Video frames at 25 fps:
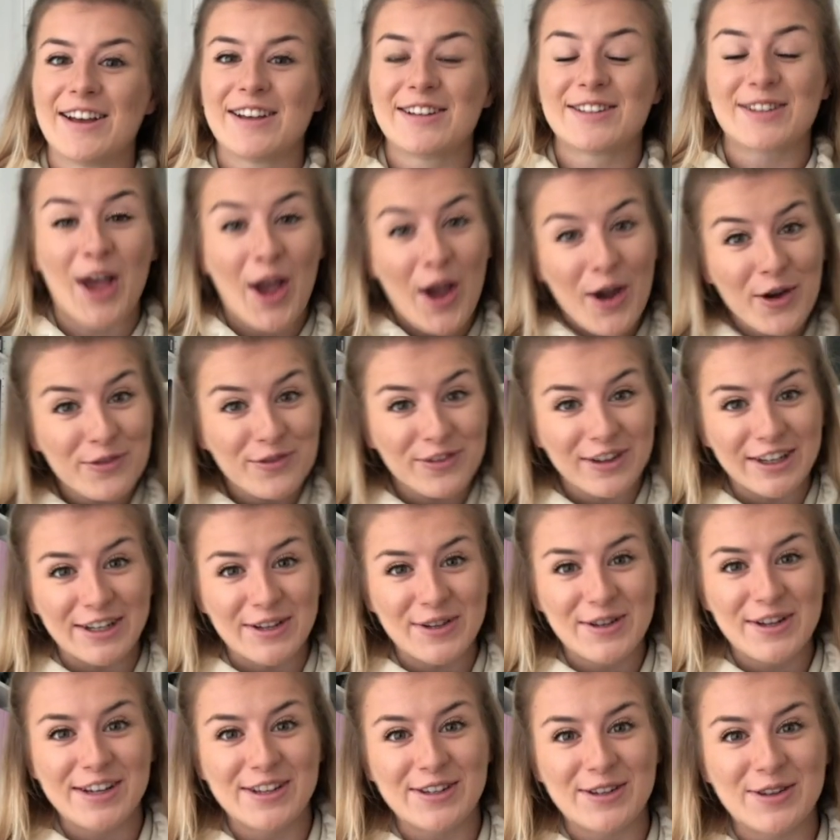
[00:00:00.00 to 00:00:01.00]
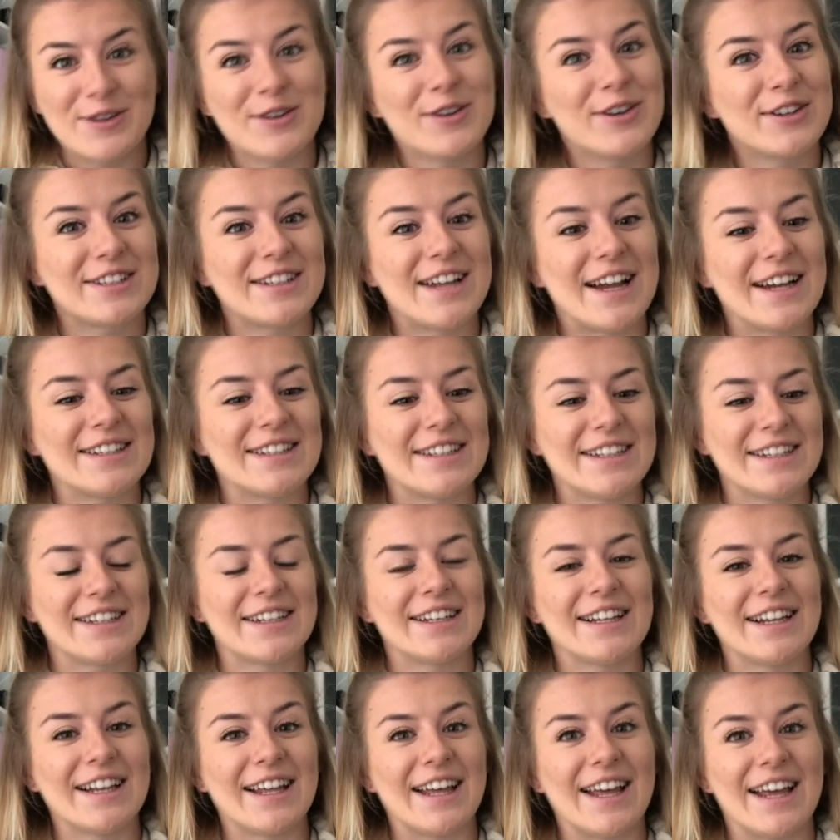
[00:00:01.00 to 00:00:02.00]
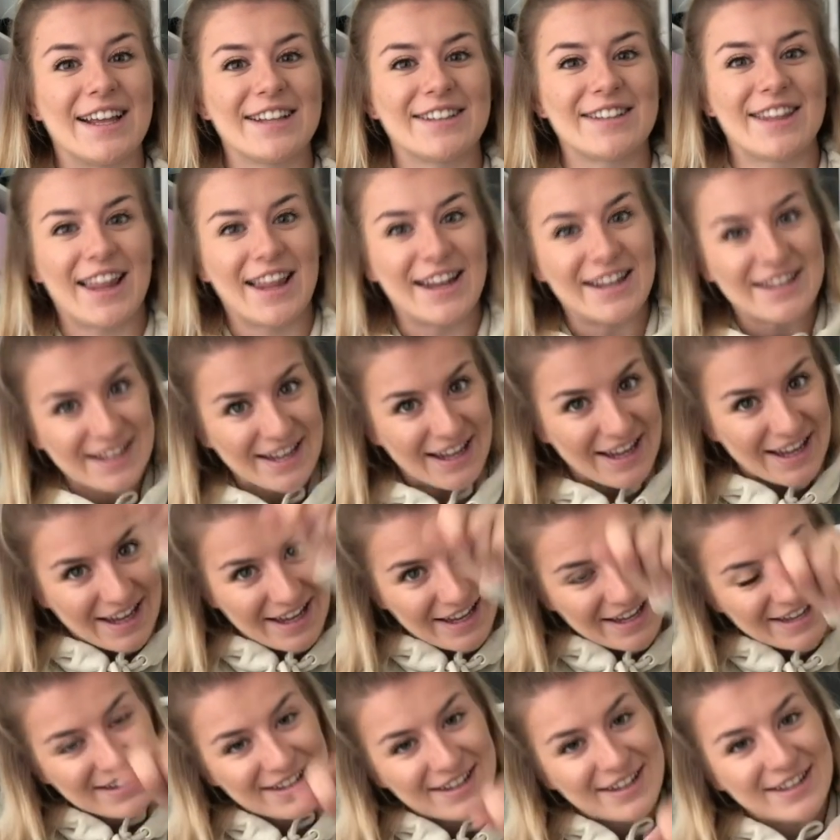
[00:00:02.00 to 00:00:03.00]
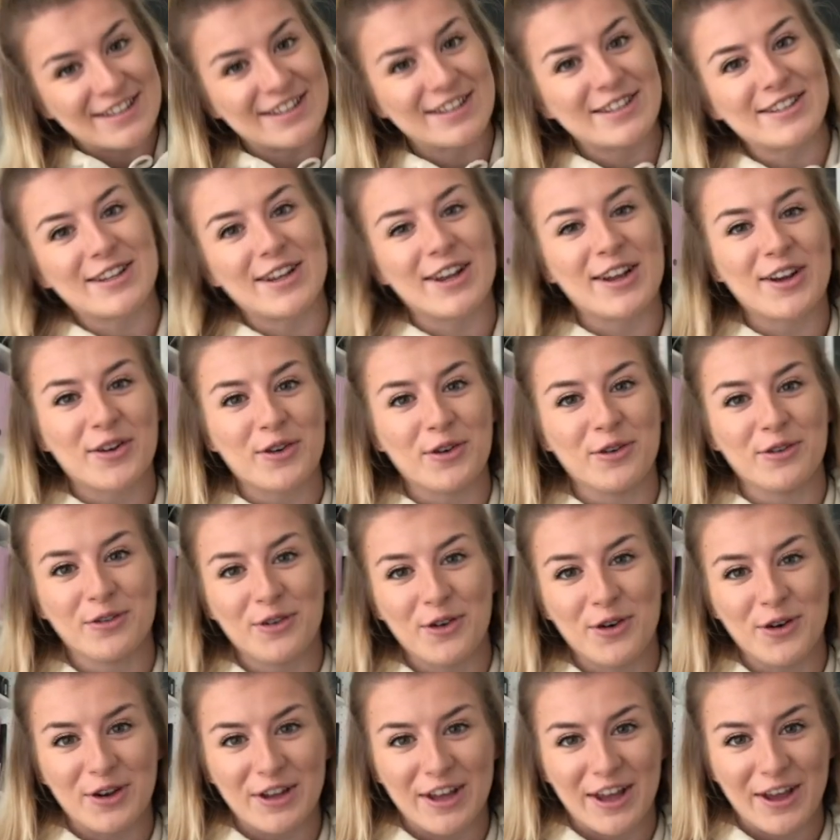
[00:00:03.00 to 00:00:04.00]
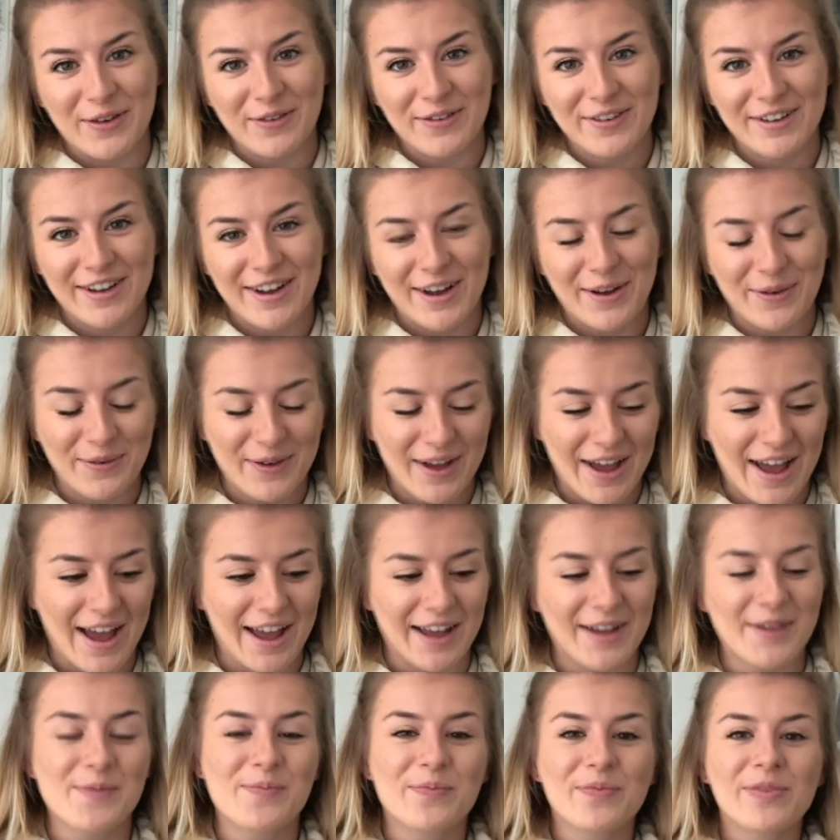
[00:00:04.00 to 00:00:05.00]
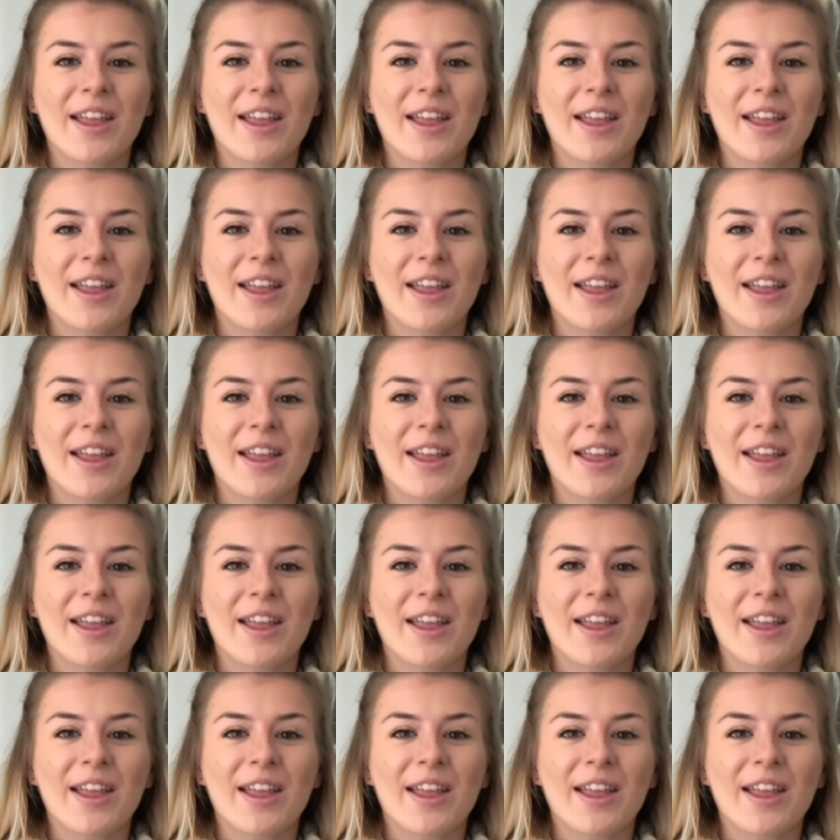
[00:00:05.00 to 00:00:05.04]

So hopefully you can do yours nice and clear so that it's easier to circle for you, okay?